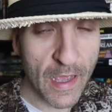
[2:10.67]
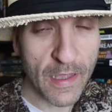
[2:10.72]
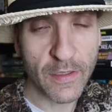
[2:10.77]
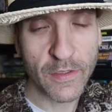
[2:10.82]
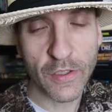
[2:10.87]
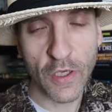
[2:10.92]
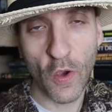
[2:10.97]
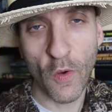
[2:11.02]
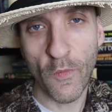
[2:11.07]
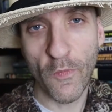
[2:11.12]
And
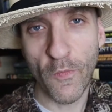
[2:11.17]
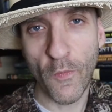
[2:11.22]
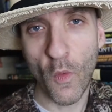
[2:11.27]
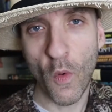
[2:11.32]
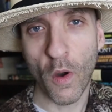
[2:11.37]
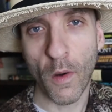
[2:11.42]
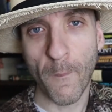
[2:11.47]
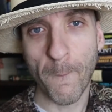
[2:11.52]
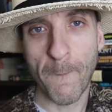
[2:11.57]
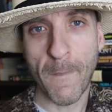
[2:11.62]
so
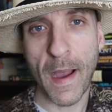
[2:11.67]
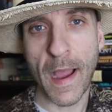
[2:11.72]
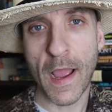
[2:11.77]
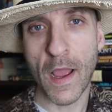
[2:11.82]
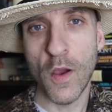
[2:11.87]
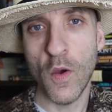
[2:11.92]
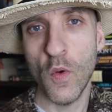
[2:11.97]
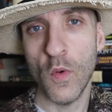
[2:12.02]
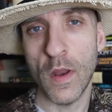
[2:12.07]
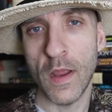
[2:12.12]
for my
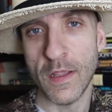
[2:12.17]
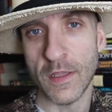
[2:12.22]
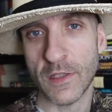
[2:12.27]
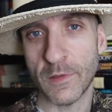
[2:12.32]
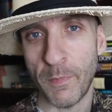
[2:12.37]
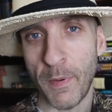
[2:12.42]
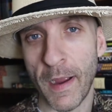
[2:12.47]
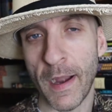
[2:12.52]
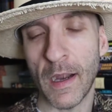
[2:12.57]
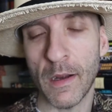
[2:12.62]
own,
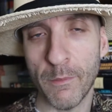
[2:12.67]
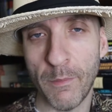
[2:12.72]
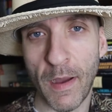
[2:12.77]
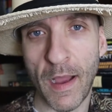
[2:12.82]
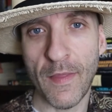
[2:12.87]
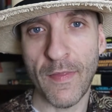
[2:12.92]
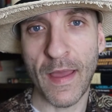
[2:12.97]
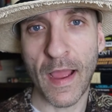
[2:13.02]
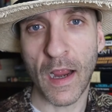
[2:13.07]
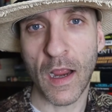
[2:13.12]
inspired
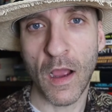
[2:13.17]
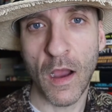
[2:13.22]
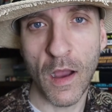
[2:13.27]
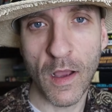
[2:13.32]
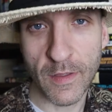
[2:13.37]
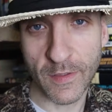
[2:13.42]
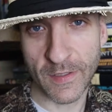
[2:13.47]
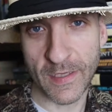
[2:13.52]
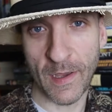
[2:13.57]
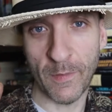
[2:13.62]
by that
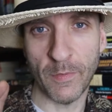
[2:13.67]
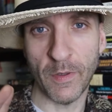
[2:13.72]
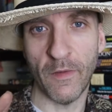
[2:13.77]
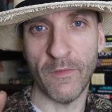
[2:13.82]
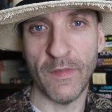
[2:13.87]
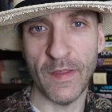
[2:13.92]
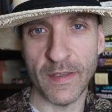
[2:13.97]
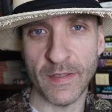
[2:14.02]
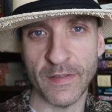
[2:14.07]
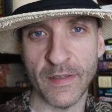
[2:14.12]
concept
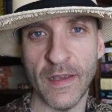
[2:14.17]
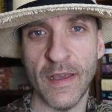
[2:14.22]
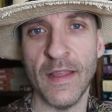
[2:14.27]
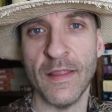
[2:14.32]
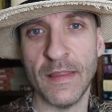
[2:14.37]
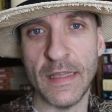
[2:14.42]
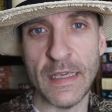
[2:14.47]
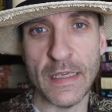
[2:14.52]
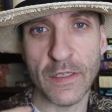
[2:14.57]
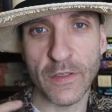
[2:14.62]
of this,
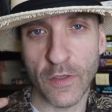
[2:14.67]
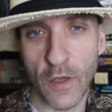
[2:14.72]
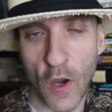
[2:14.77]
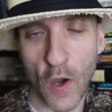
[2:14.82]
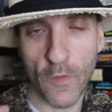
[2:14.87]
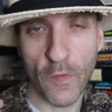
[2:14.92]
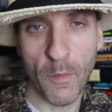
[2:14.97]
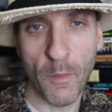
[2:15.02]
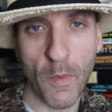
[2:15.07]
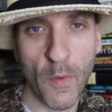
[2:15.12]
these
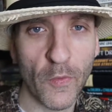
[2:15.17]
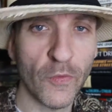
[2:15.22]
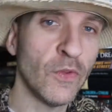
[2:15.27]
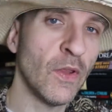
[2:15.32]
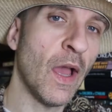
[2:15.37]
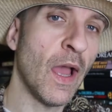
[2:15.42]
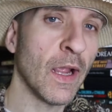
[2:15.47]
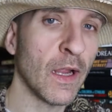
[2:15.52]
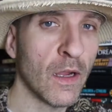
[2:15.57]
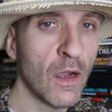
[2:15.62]
are the
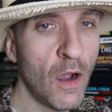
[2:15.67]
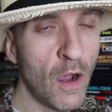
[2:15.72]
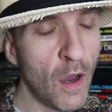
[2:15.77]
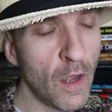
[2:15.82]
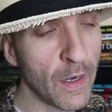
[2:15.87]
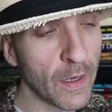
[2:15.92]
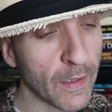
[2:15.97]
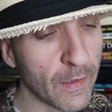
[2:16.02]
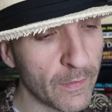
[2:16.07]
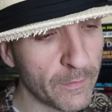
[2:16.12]
most
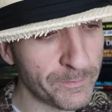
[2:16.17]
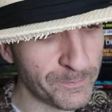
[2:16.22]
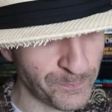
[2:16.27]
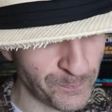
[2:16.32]
iconic